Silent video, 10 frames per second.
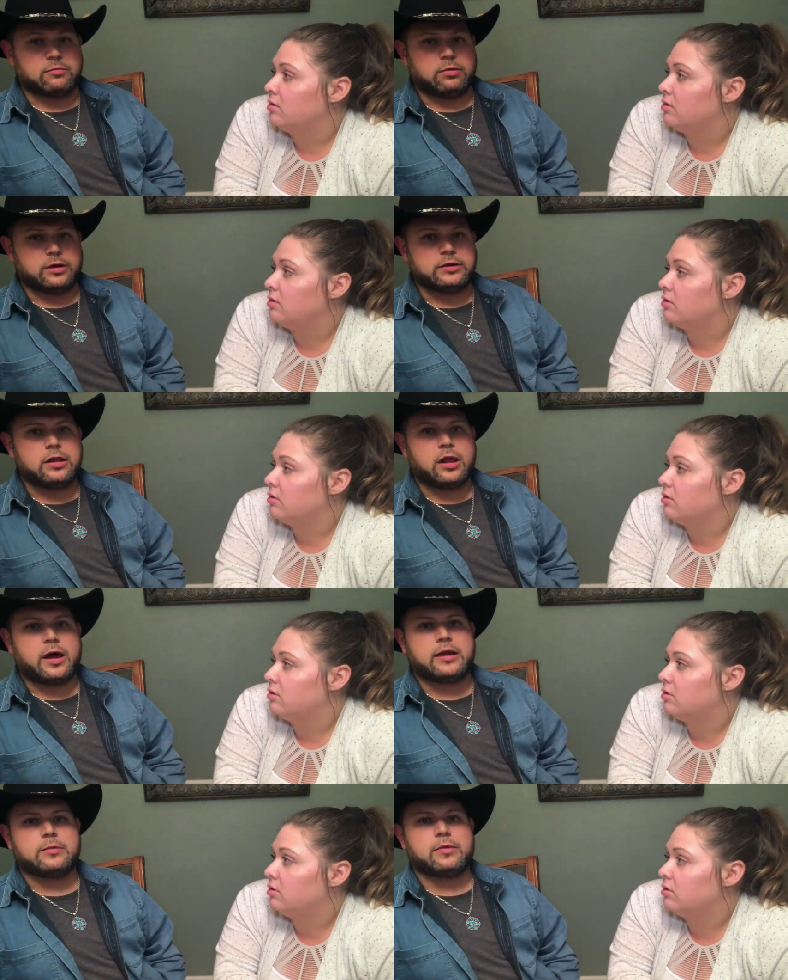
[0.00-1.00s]
Speaker 1: blood
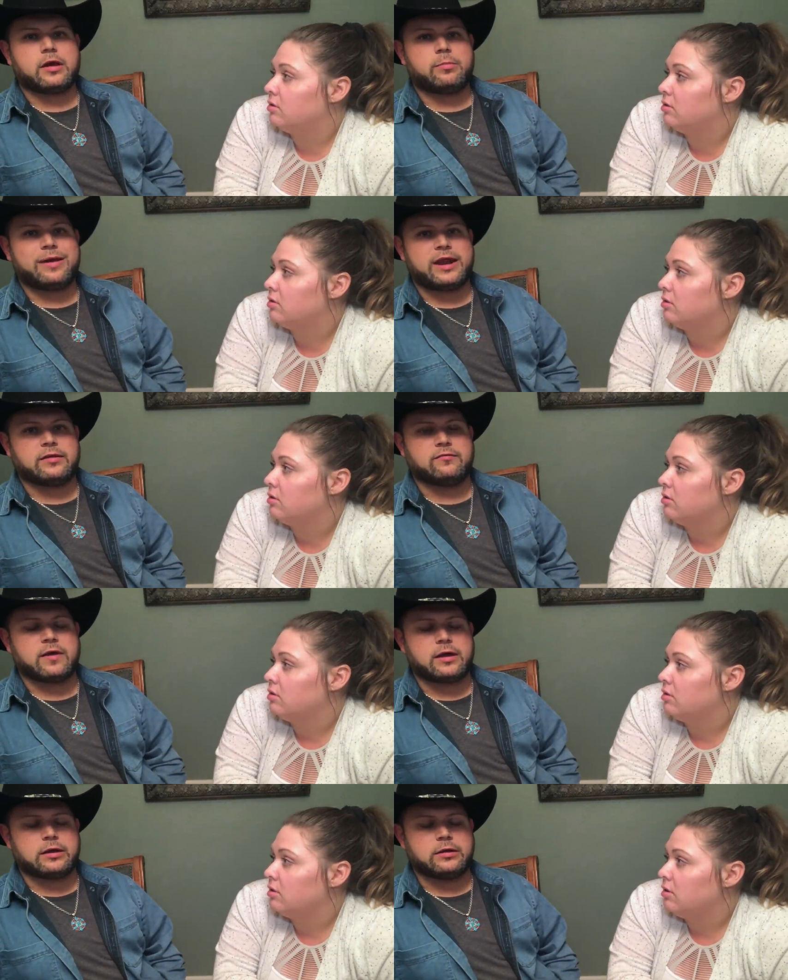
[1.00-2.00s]
clot in my hepatic
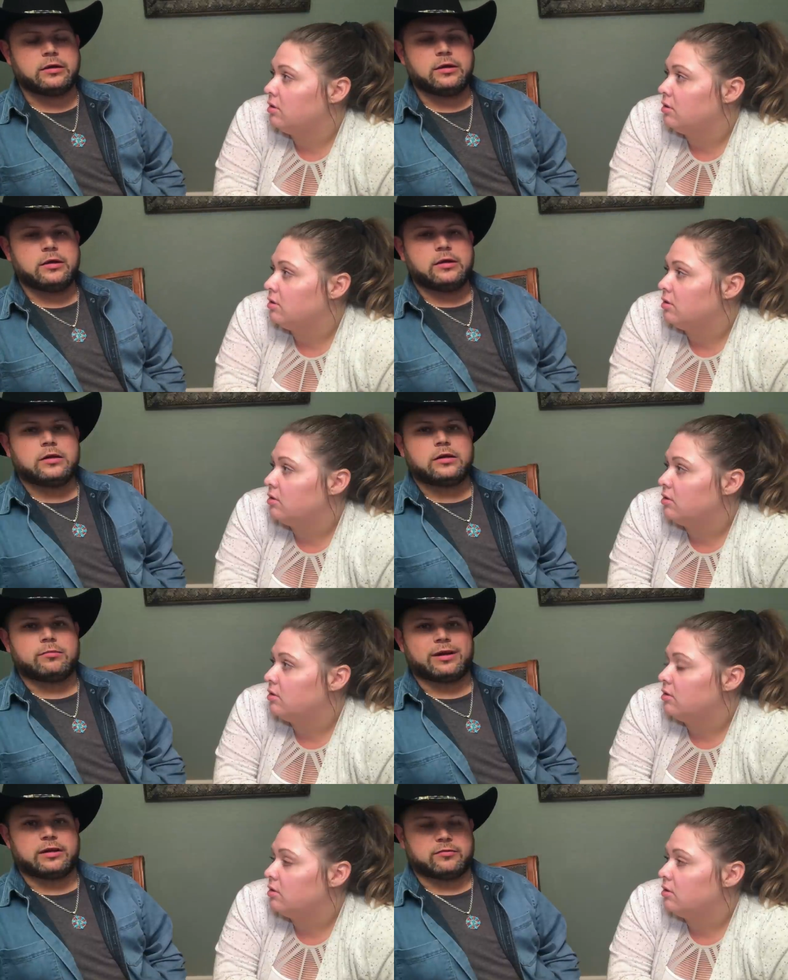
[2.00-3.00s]
vein in
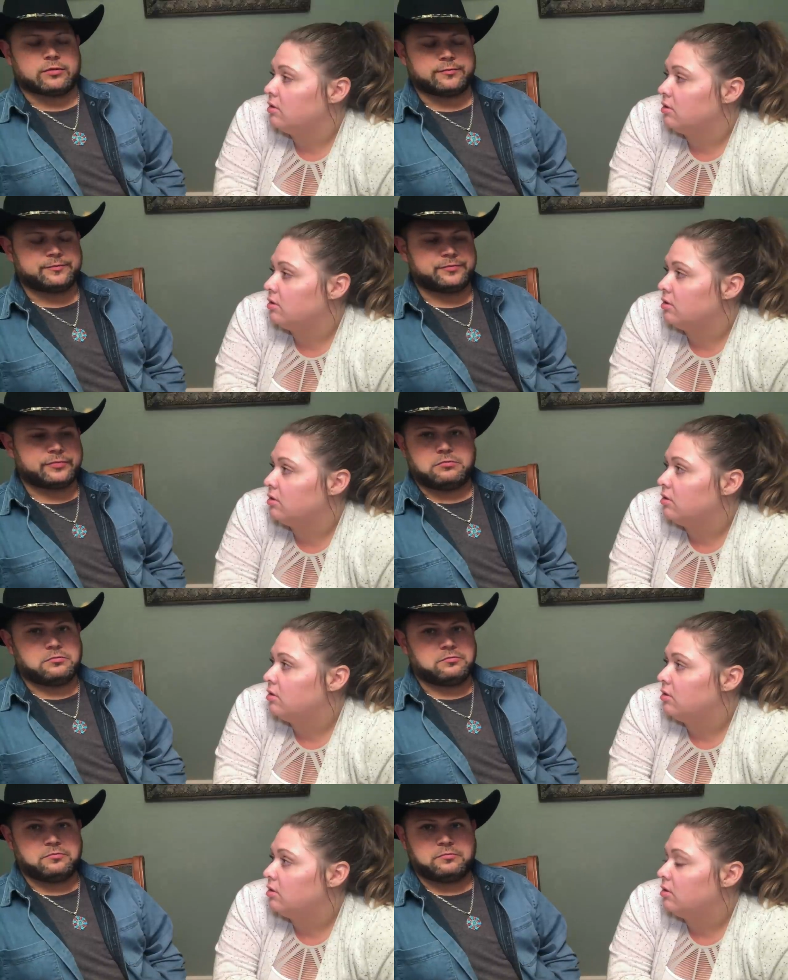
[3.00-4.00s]
my liver
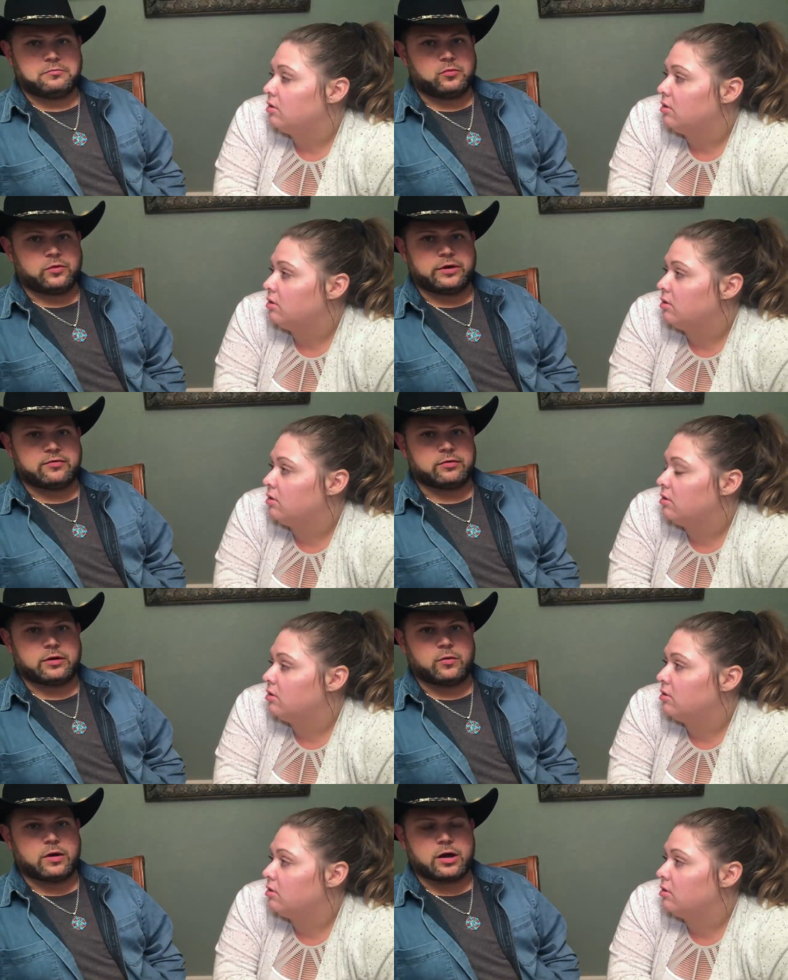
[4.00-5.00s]
we'll never know
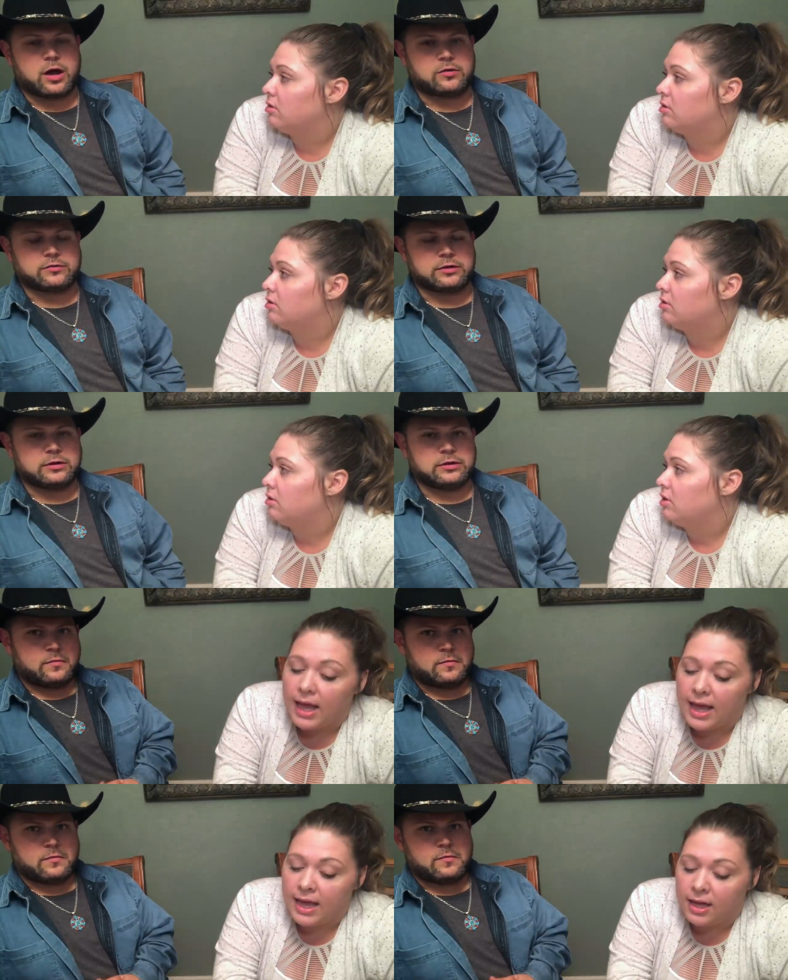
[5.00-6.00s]
what caused it.
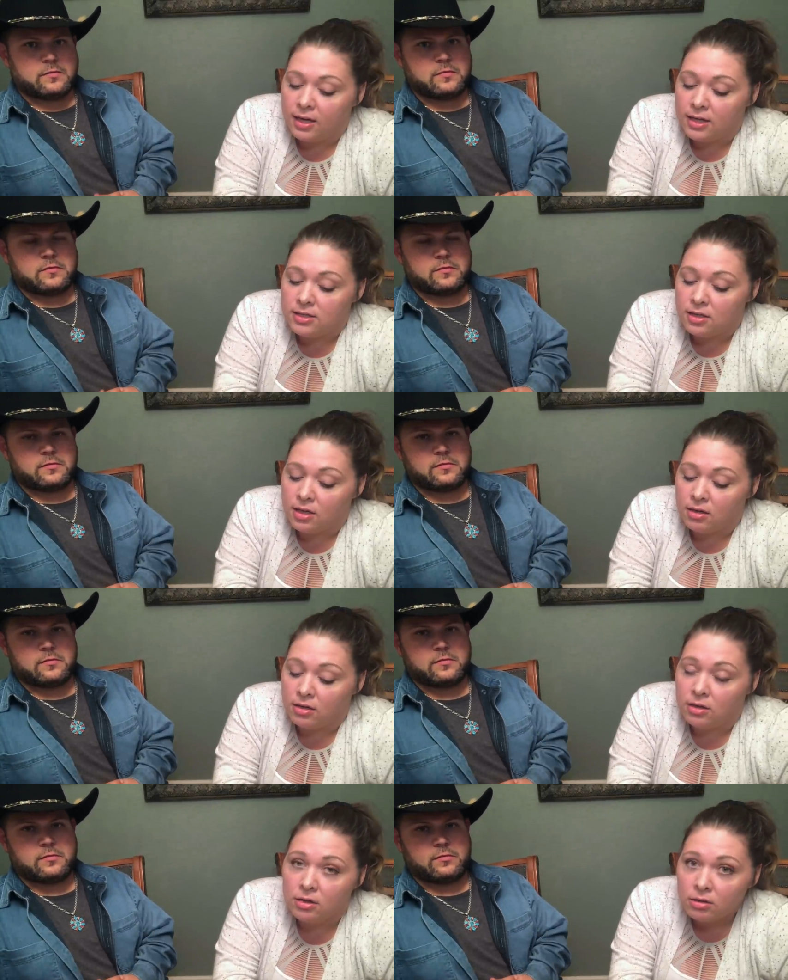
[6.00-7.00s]
Speaker 2: And it's a
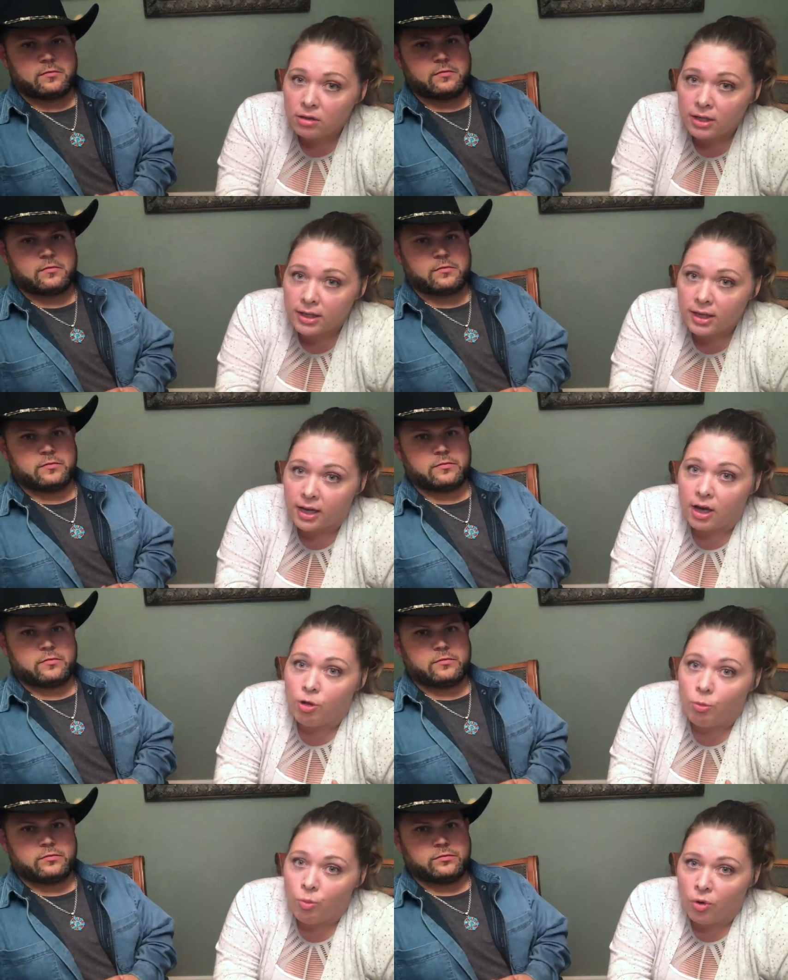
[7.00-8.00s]
literally like a
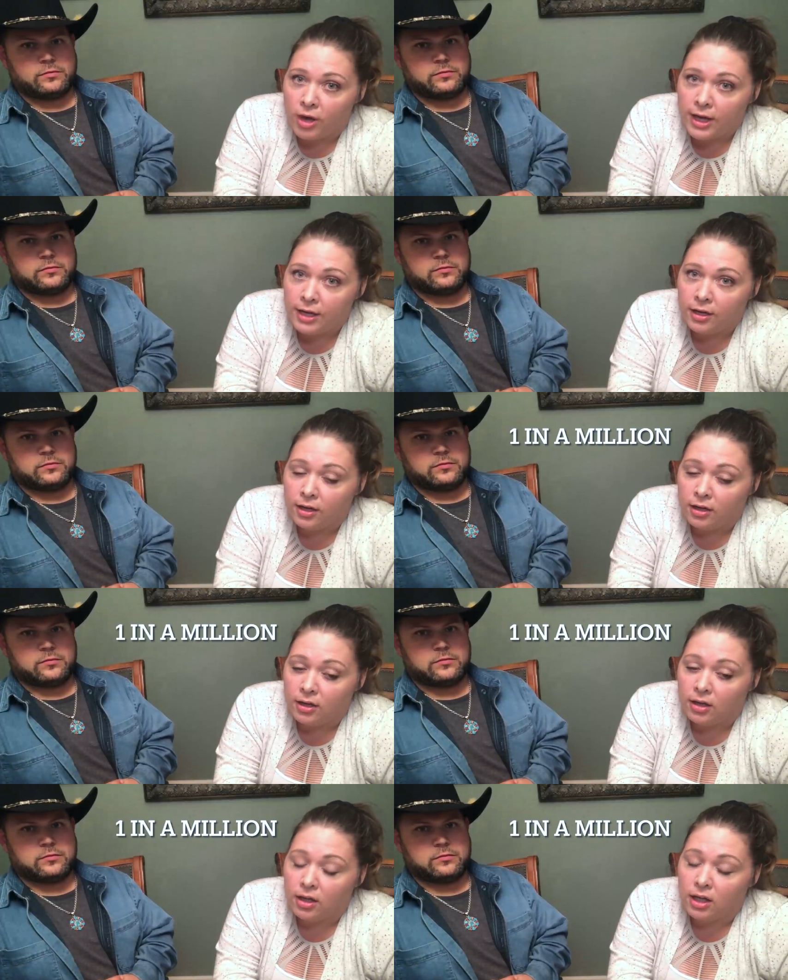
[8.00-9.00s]
one
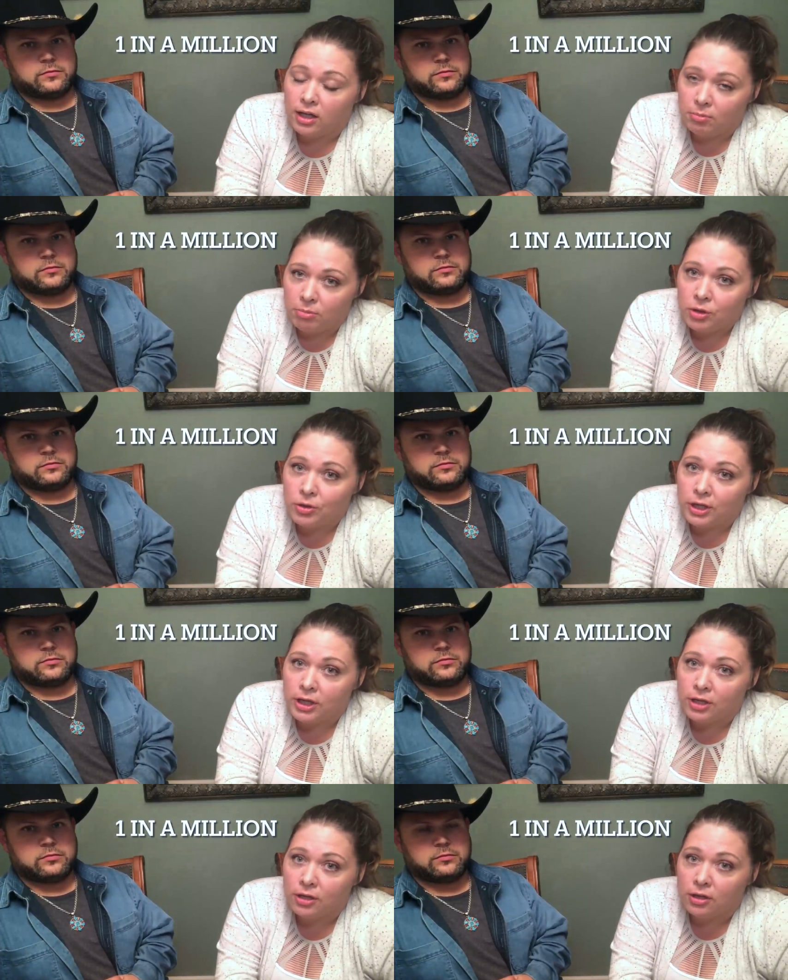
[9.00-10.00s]
in a
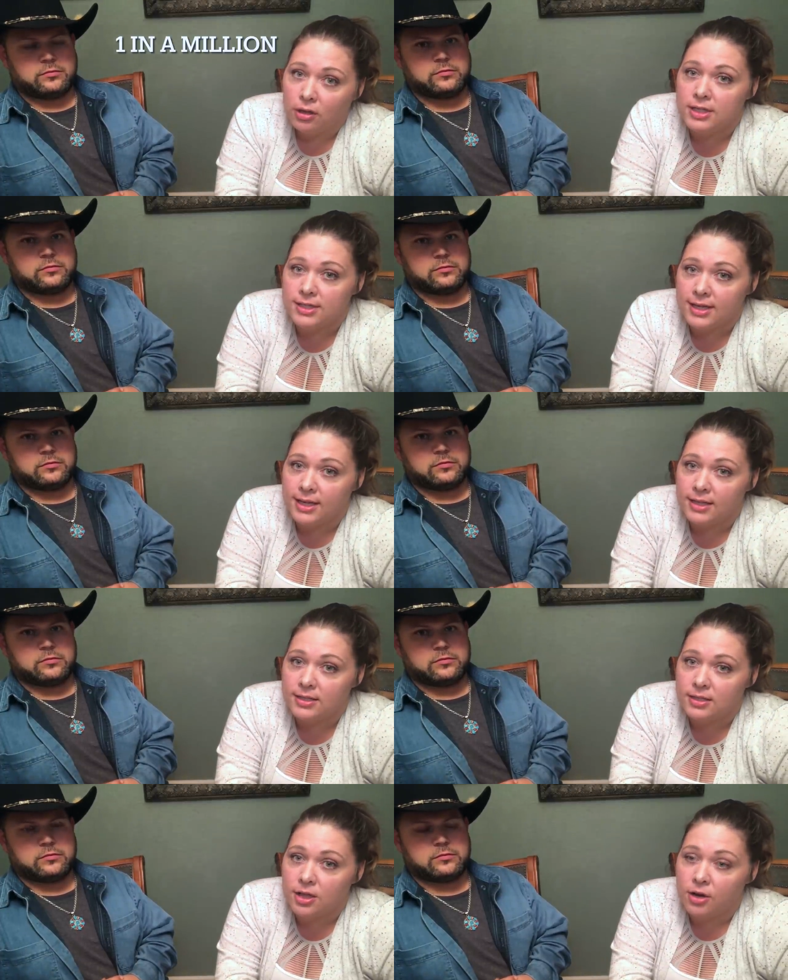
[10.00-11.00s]
million disease.
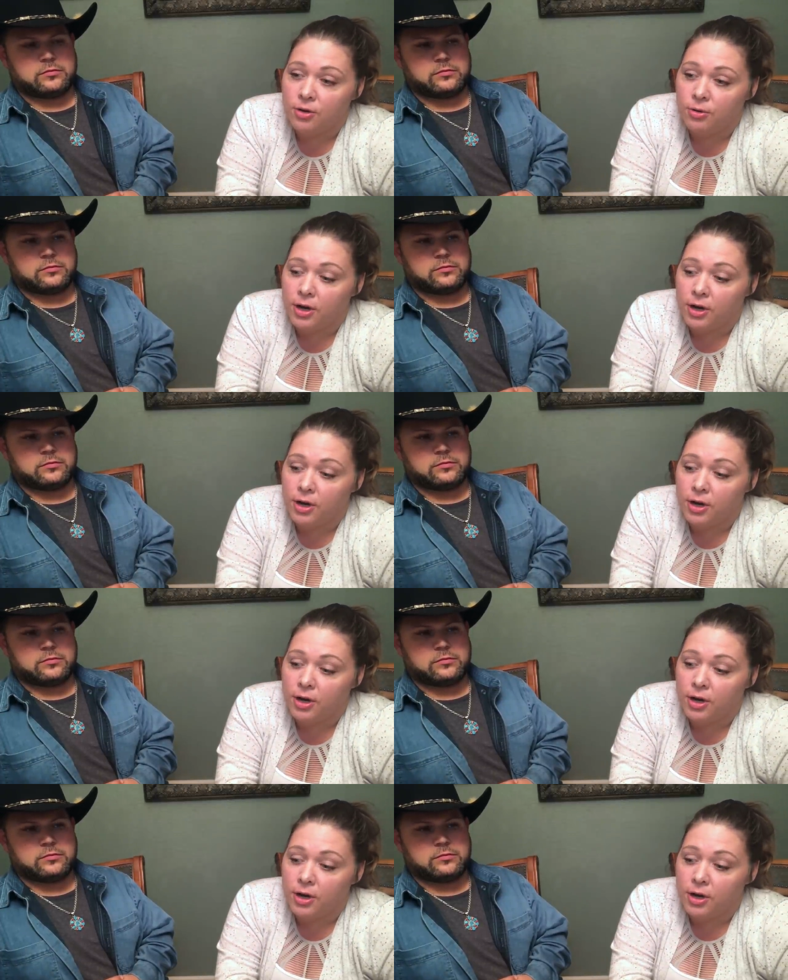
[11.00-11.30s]
So